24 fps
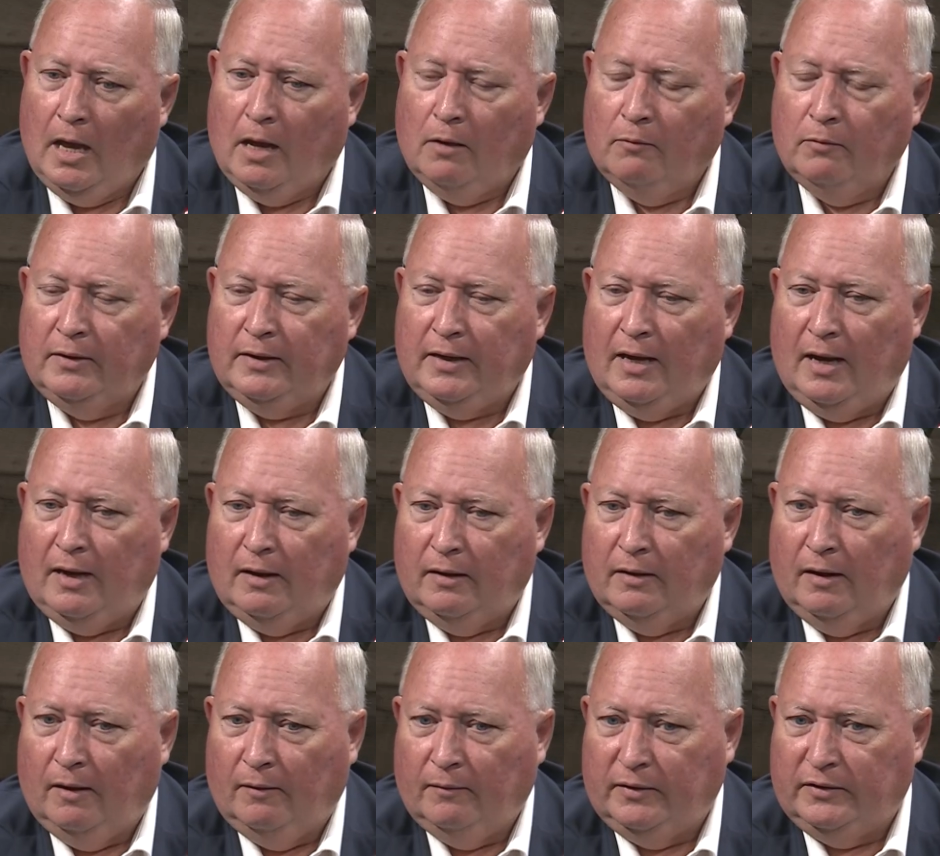Well,
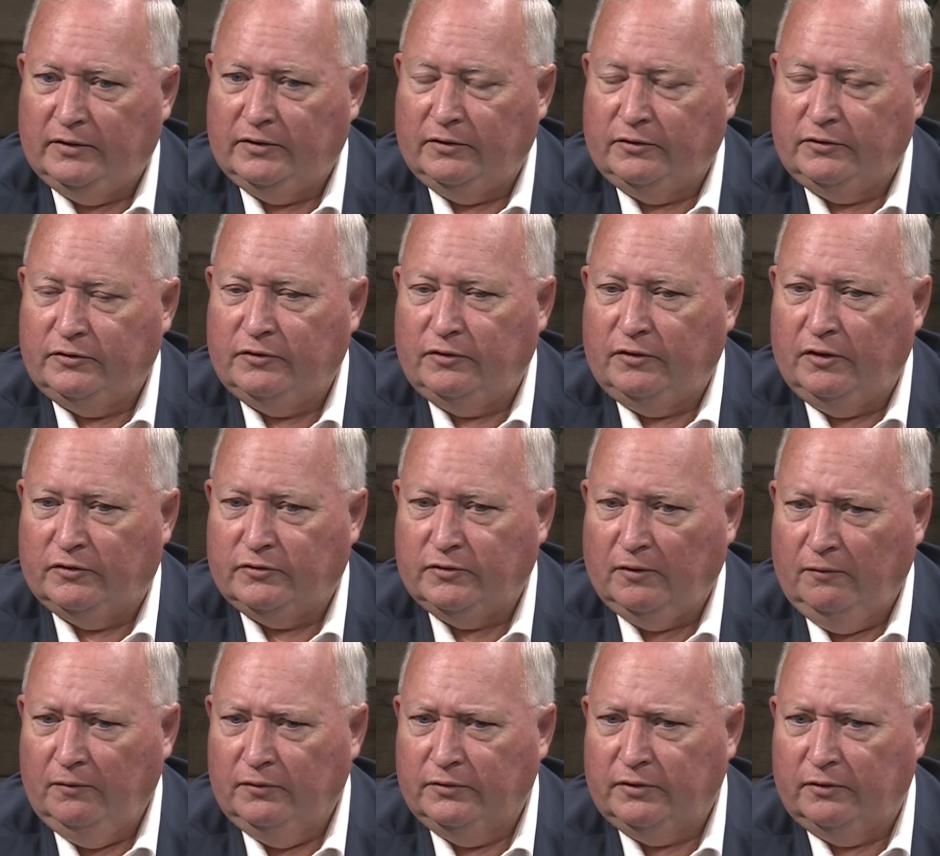yeah, because the
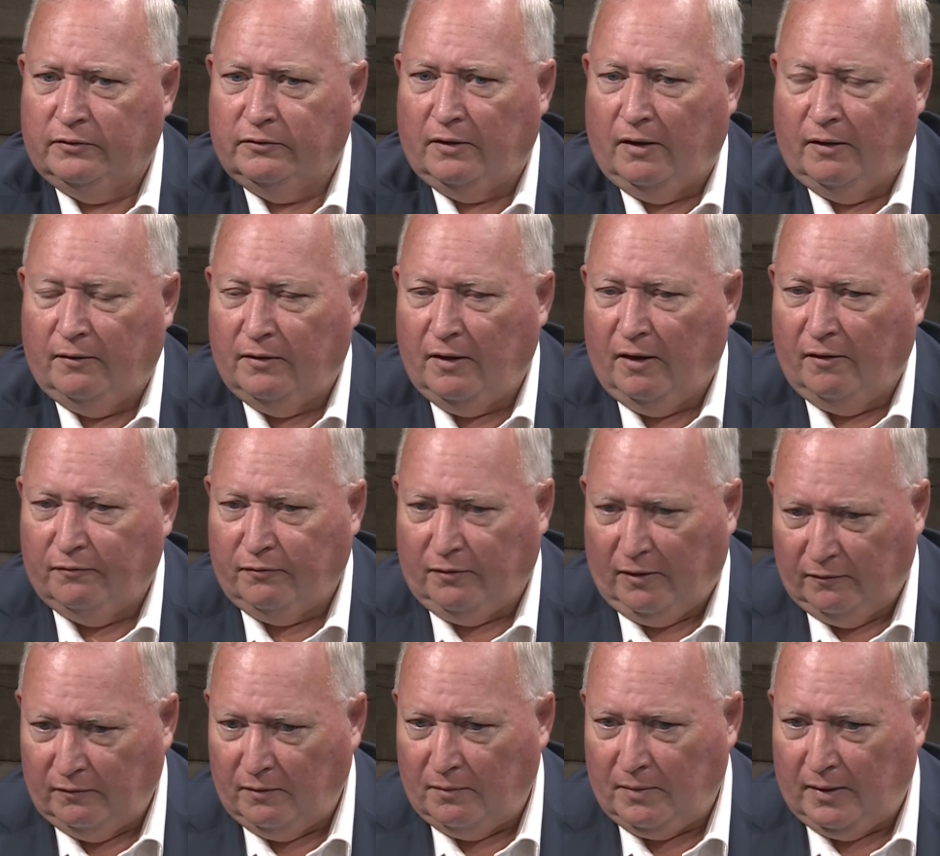services are there for
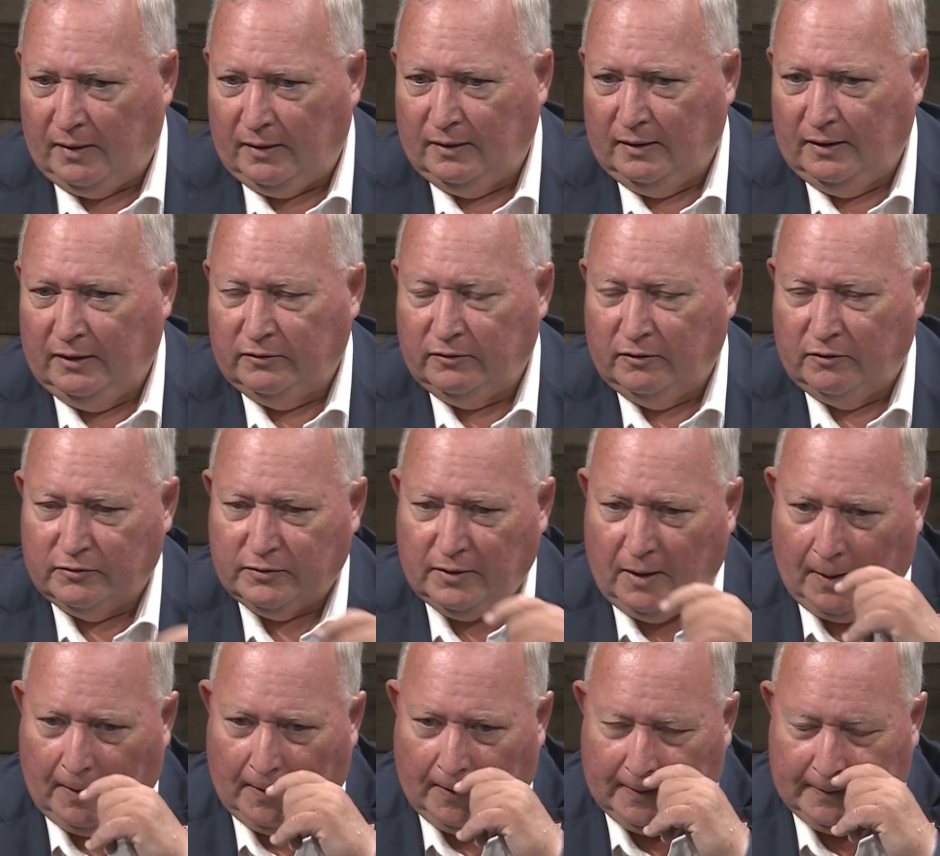everybody. Eastern
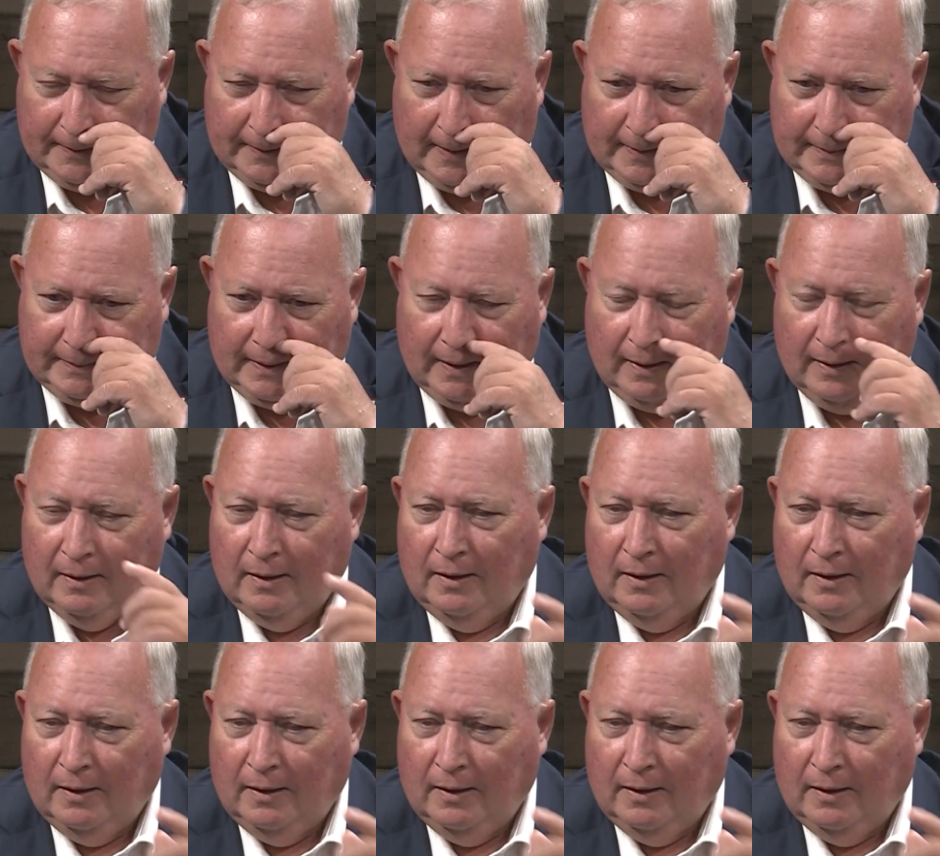Charlotte, it's just